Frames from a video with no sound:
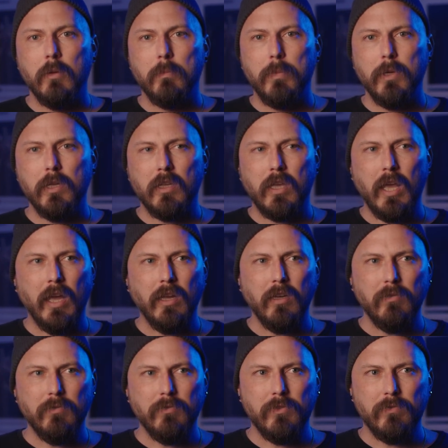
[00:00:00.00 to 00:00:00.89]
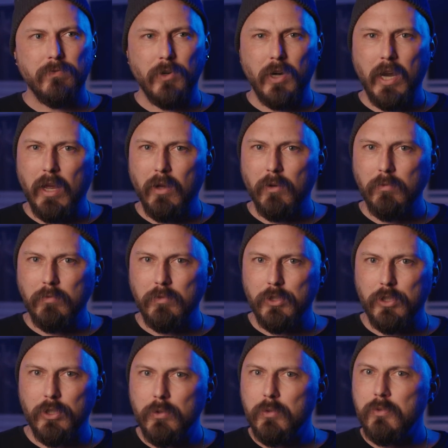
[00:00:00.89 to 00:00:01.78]
But kind of for how
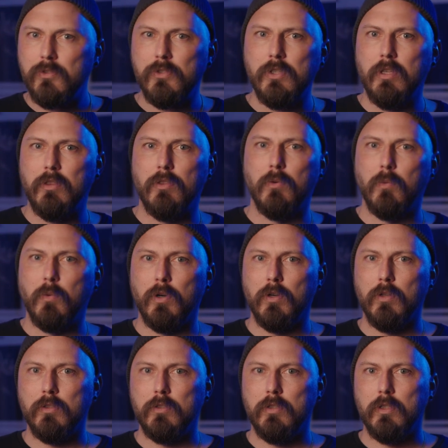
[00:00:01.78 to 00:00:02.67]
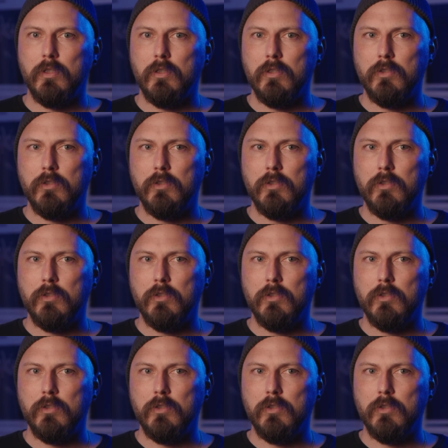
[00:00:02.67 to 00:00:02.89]
you see the world.